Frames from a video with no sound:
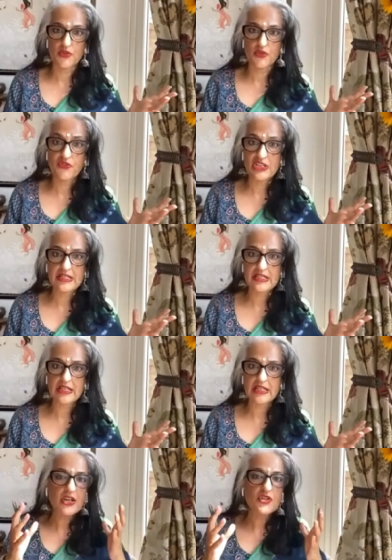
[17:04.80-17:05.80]
but you are
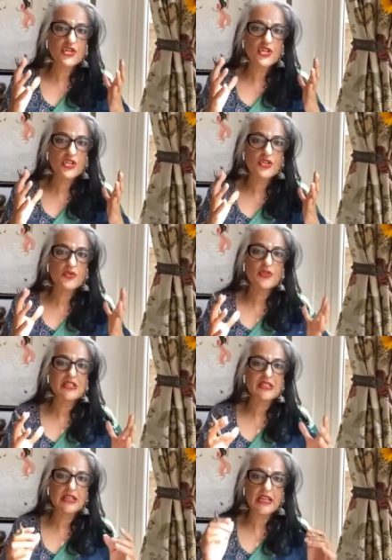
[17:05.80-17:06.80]
introducing
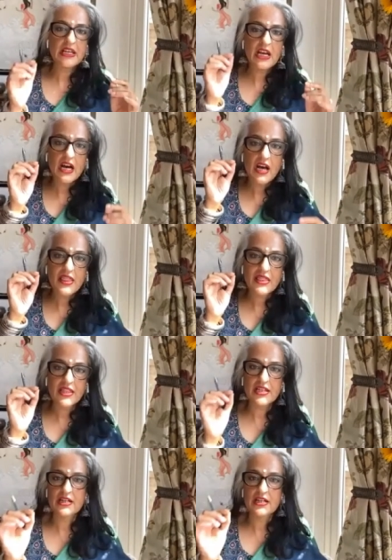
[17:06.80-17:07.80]
a third
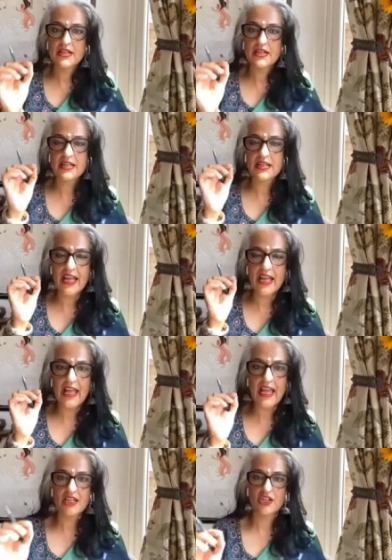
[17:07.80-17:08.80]
energy
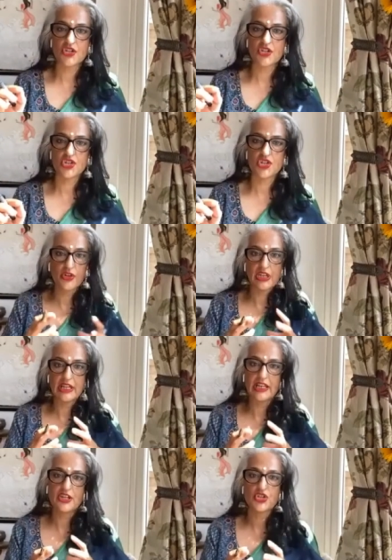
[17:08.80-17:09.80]
into your
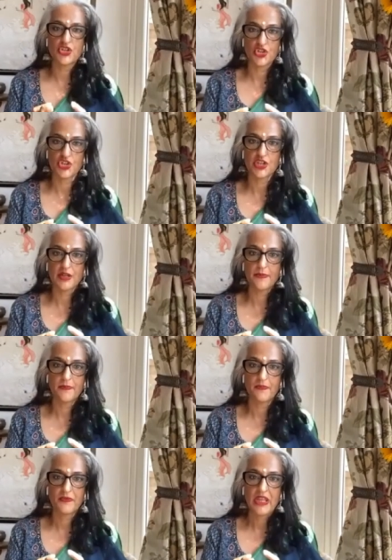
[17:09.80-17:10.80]
relationship.
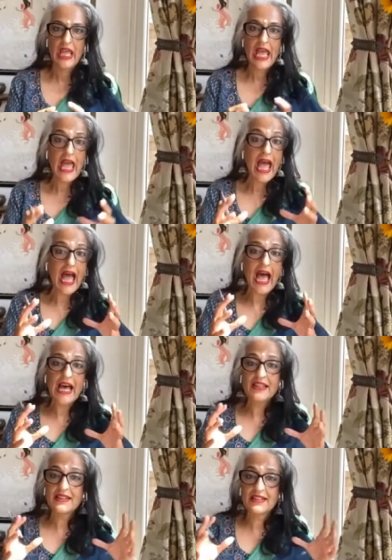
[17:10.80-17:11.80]
And this can go
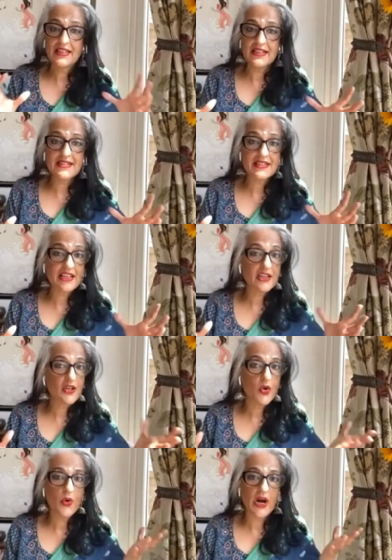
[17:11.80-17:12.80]
either way. I
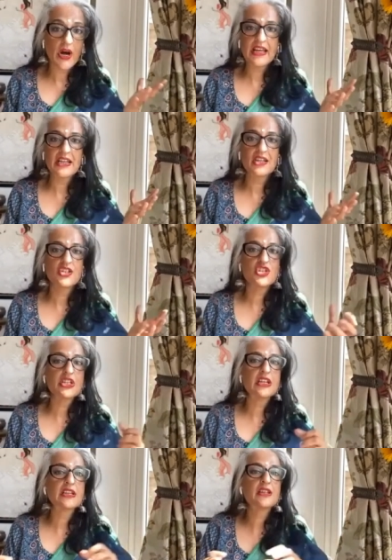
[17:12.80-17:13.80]
mean, this energy can
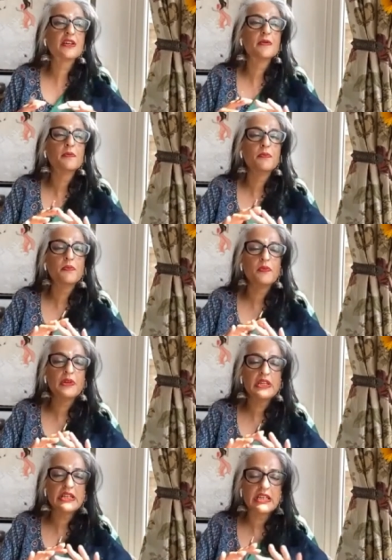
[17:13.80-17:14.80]
completely
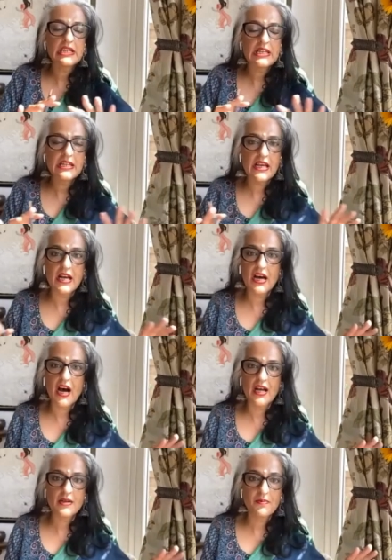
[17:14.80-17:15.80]
unbalance
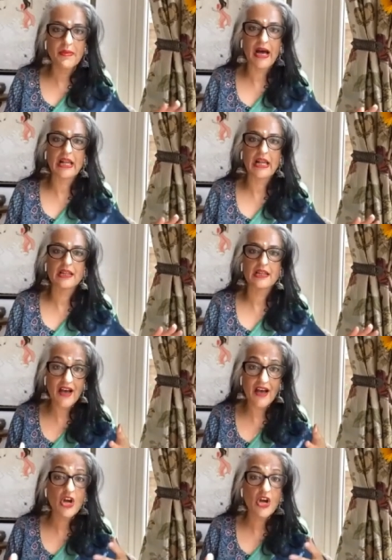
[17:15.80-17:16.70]
what you already have,